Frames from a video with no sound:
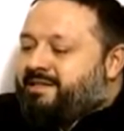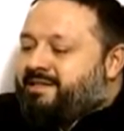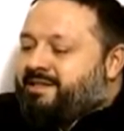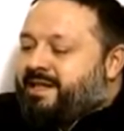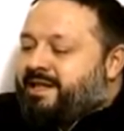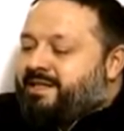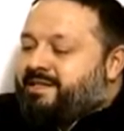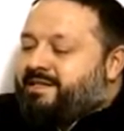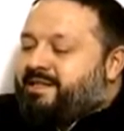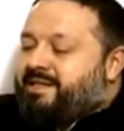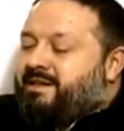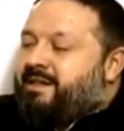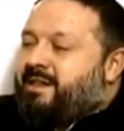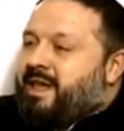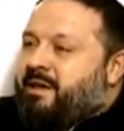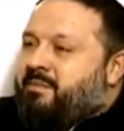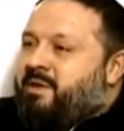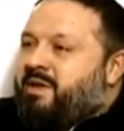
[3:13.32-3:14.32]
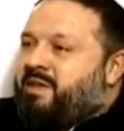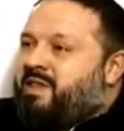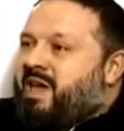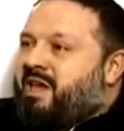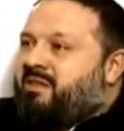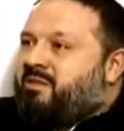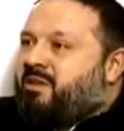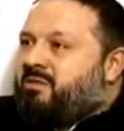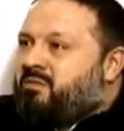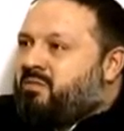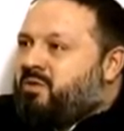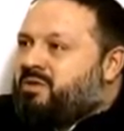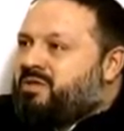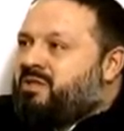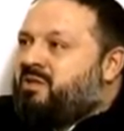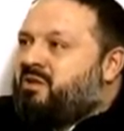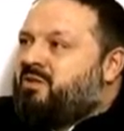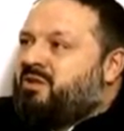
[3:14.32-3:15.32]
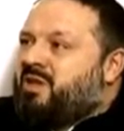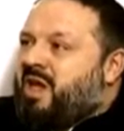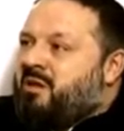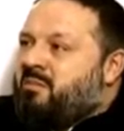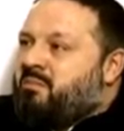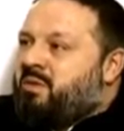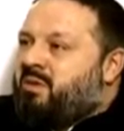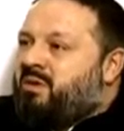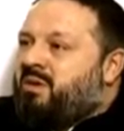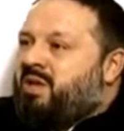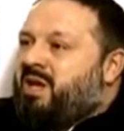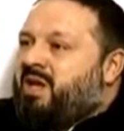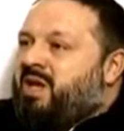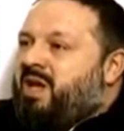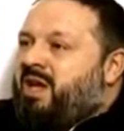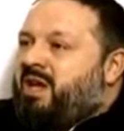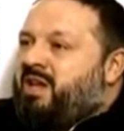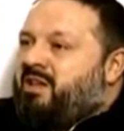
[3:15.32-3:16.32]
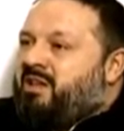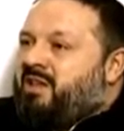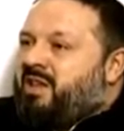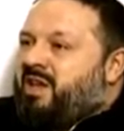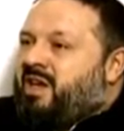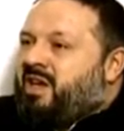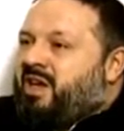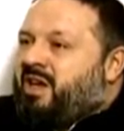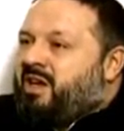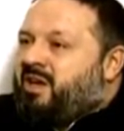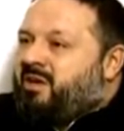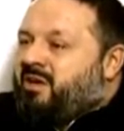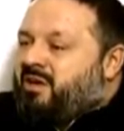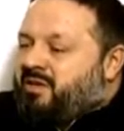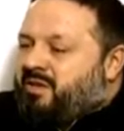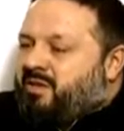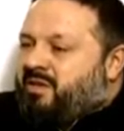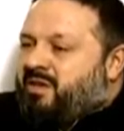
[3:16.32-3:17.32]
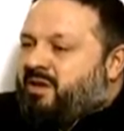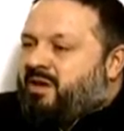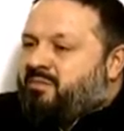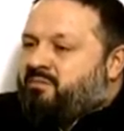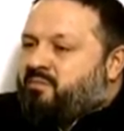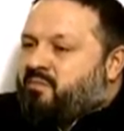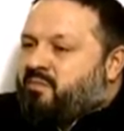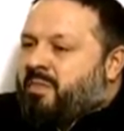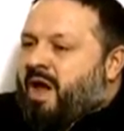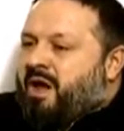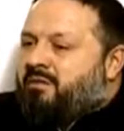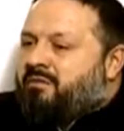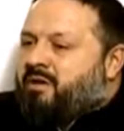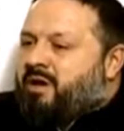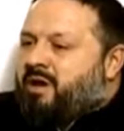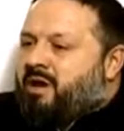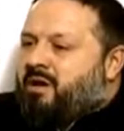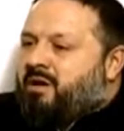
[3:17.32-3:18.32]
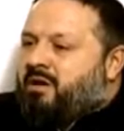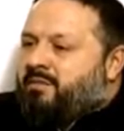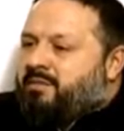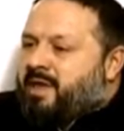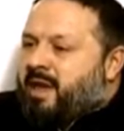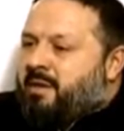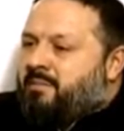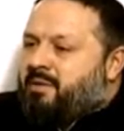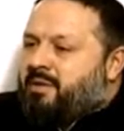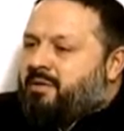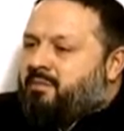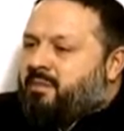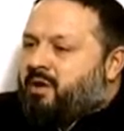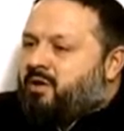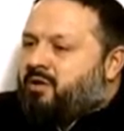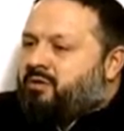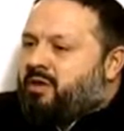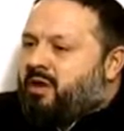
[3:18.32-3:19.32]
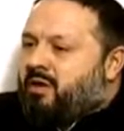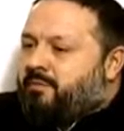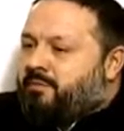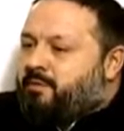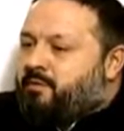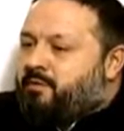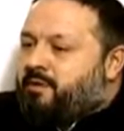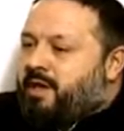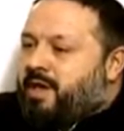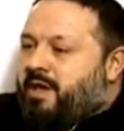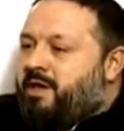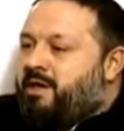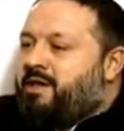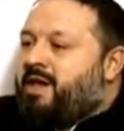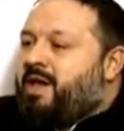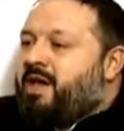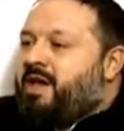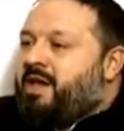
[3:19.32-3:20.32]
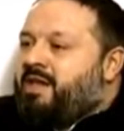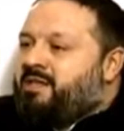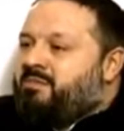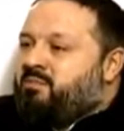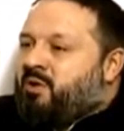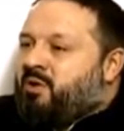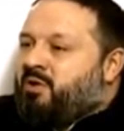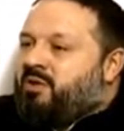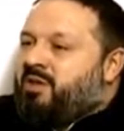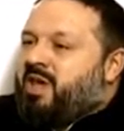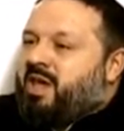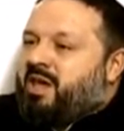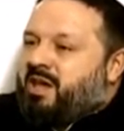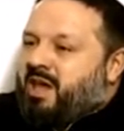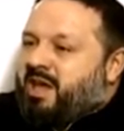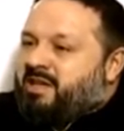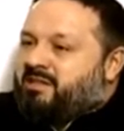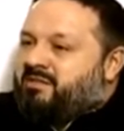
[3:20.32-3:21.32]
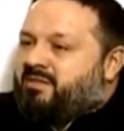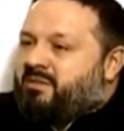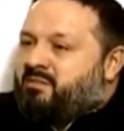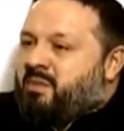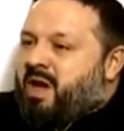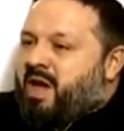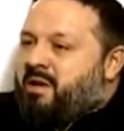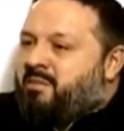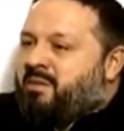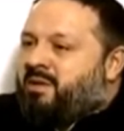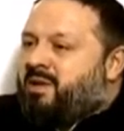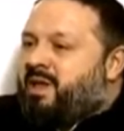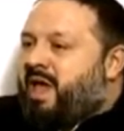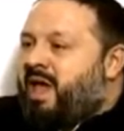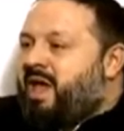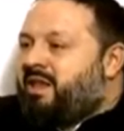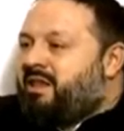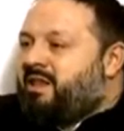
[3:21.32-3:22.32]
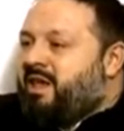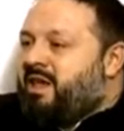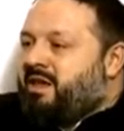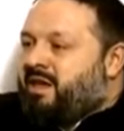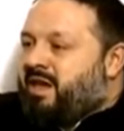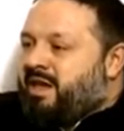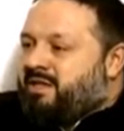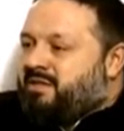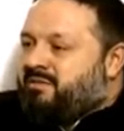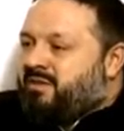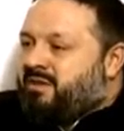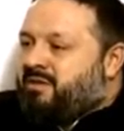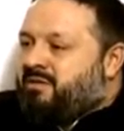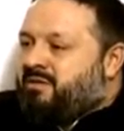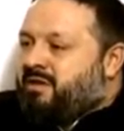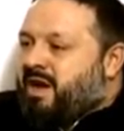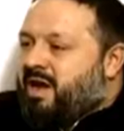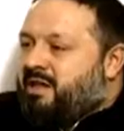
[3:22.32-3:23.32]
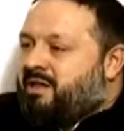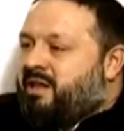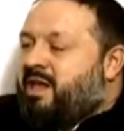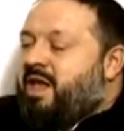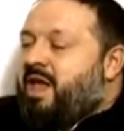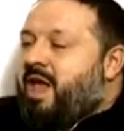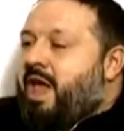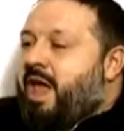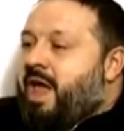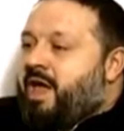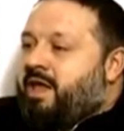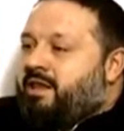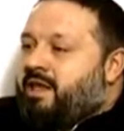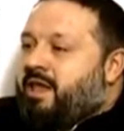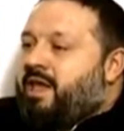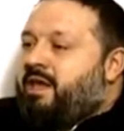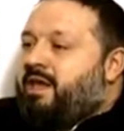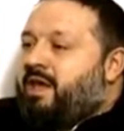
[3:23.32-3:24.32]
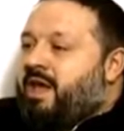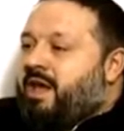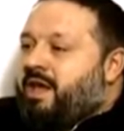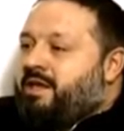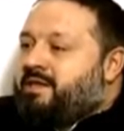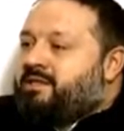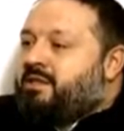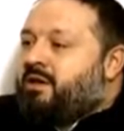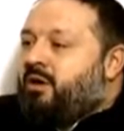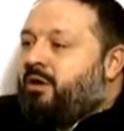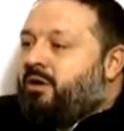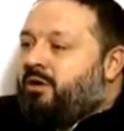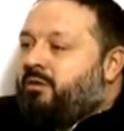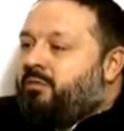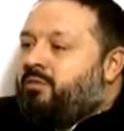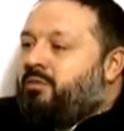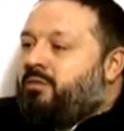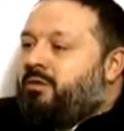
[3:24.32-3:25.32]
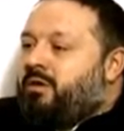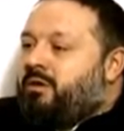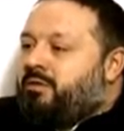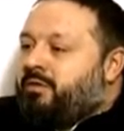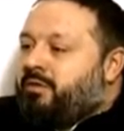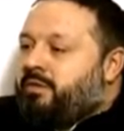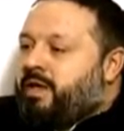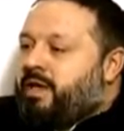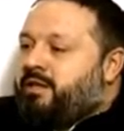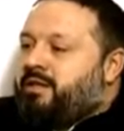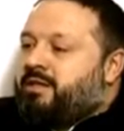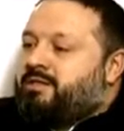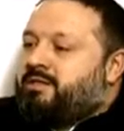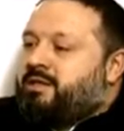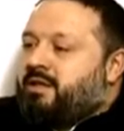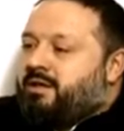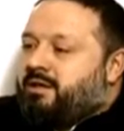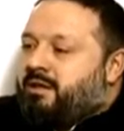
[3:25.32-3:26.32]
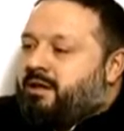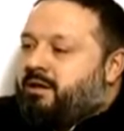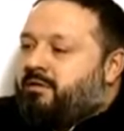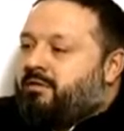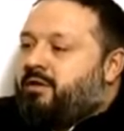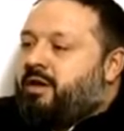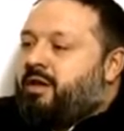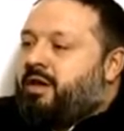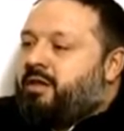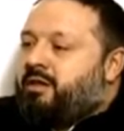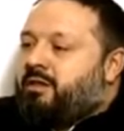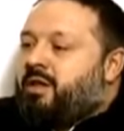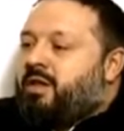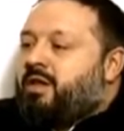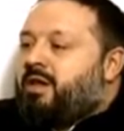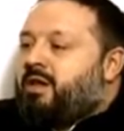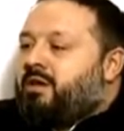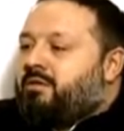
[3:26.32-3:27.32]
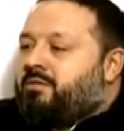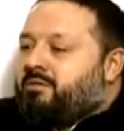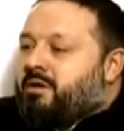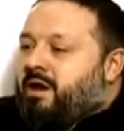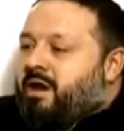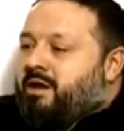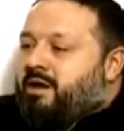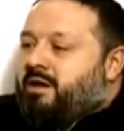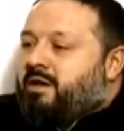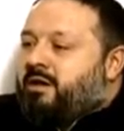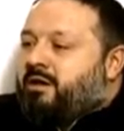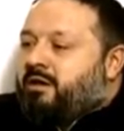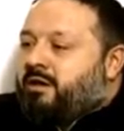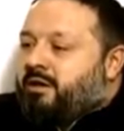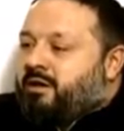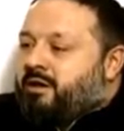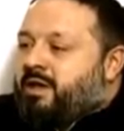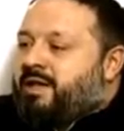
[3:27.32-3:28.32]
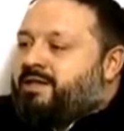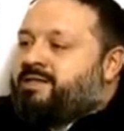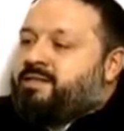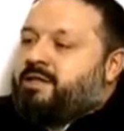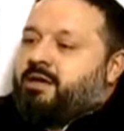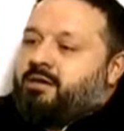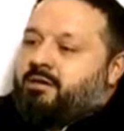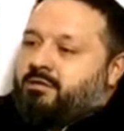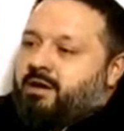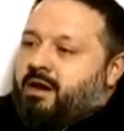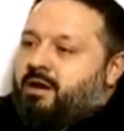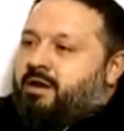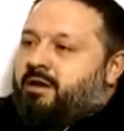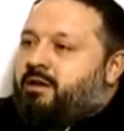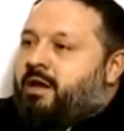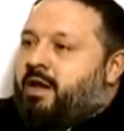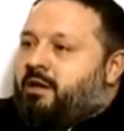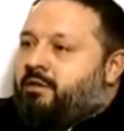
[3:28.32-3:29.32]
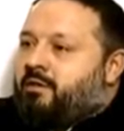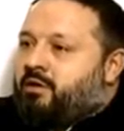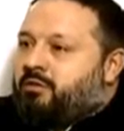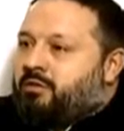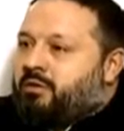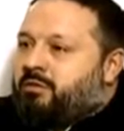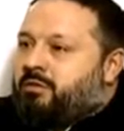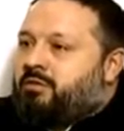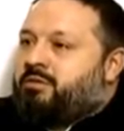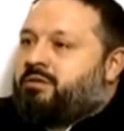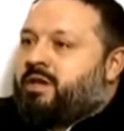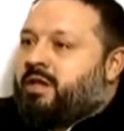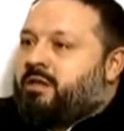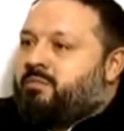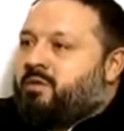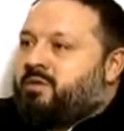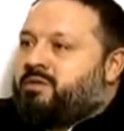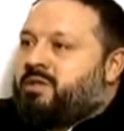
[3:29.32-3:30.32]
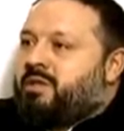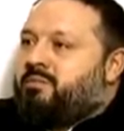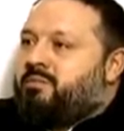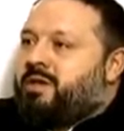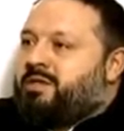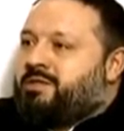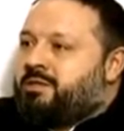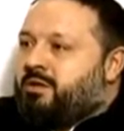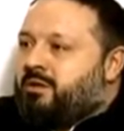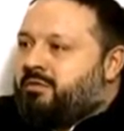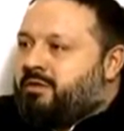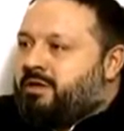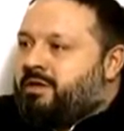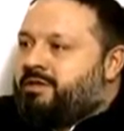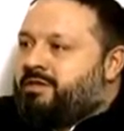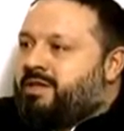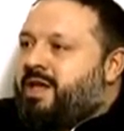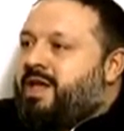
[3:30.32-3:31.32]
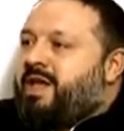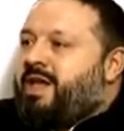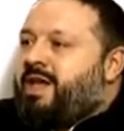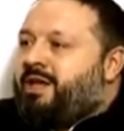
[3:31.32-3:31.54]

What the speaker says: since claiming that there was no temple in the area of Temple Mount of today is both against the Bible and against the Quran and against all that is declared in Quranic, classic Quranic and Orthodox and Muslim historians.